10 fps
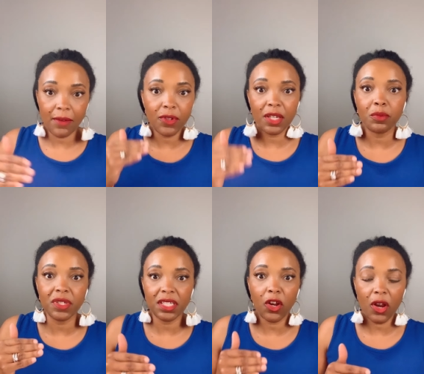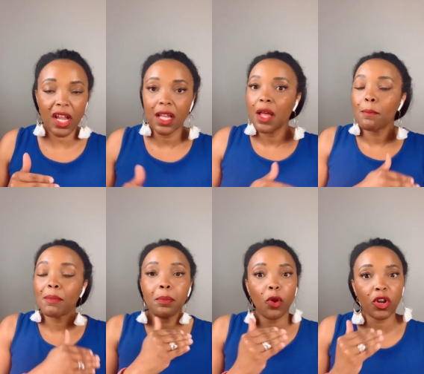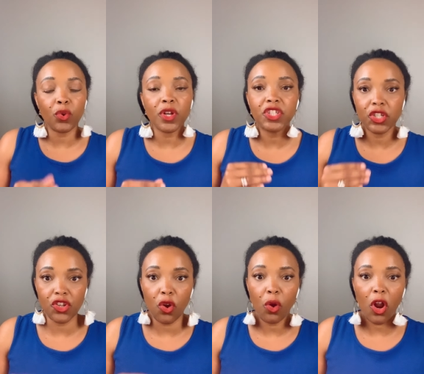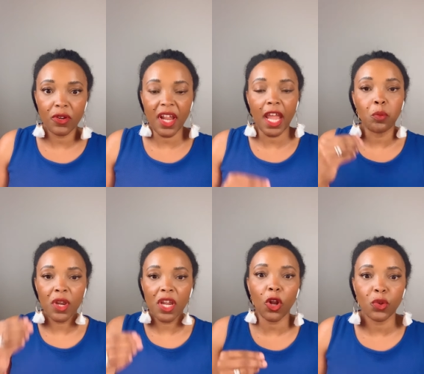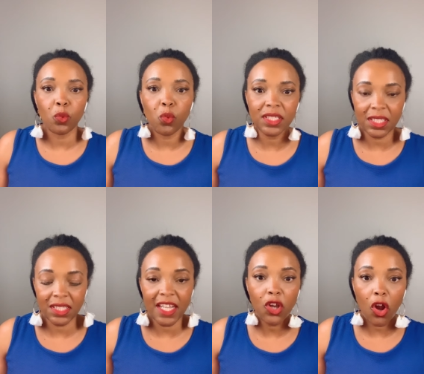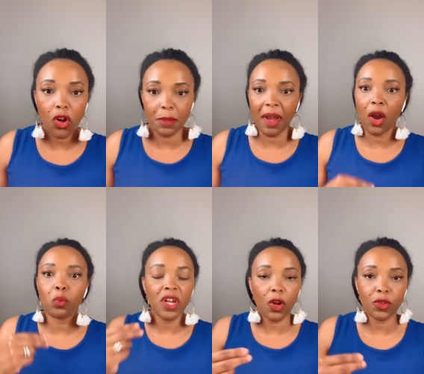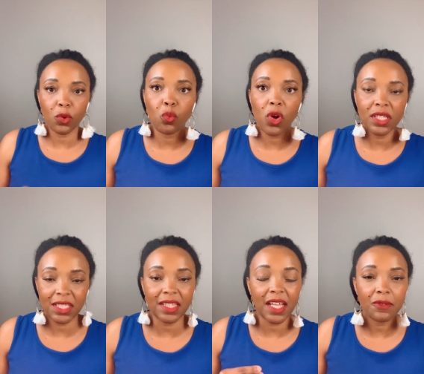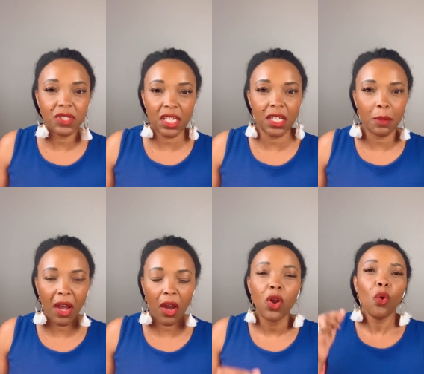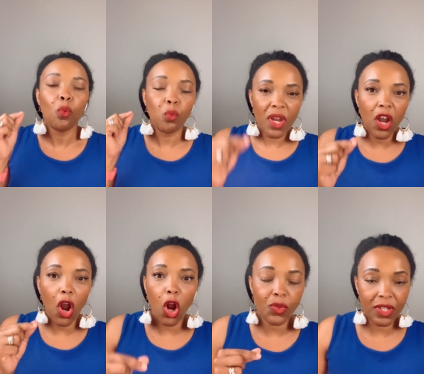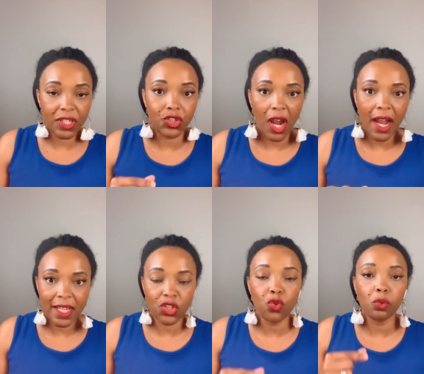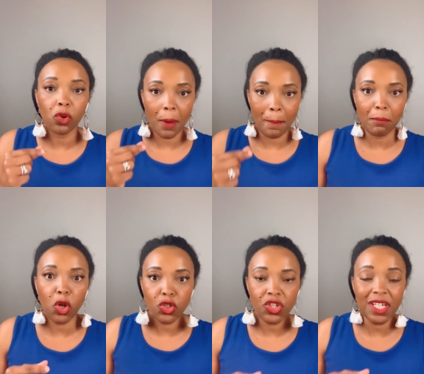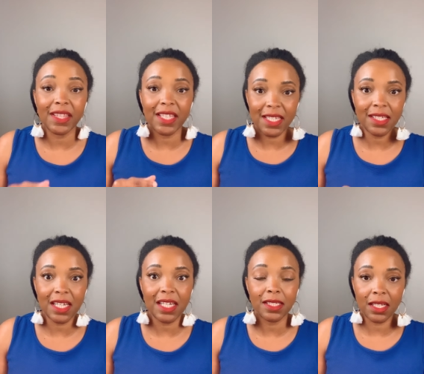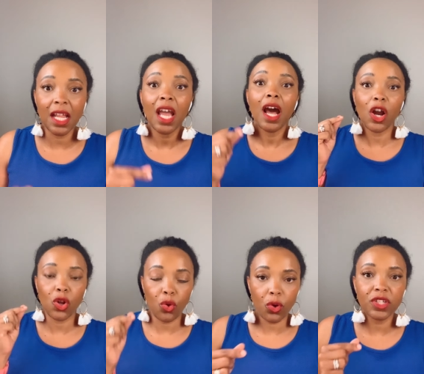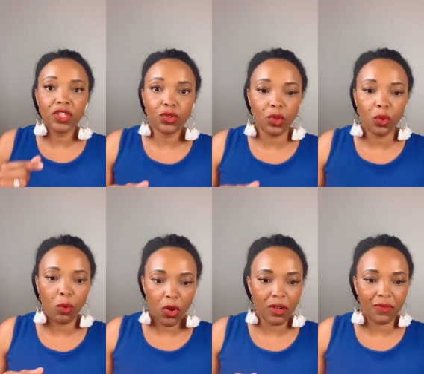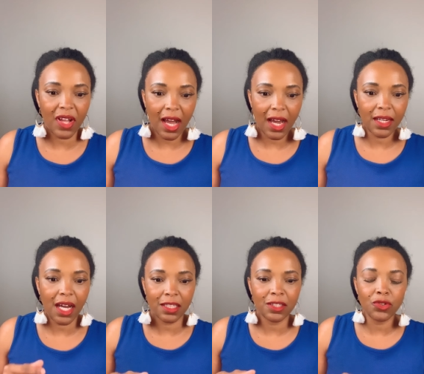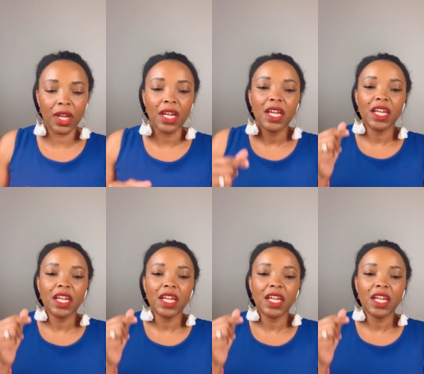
everything we set our hands. People are going to know our name. We are the ones that they talked about. We are the ones that they've seen about. We are the giants who will emerge in this season according to the word of God. Hallelujah.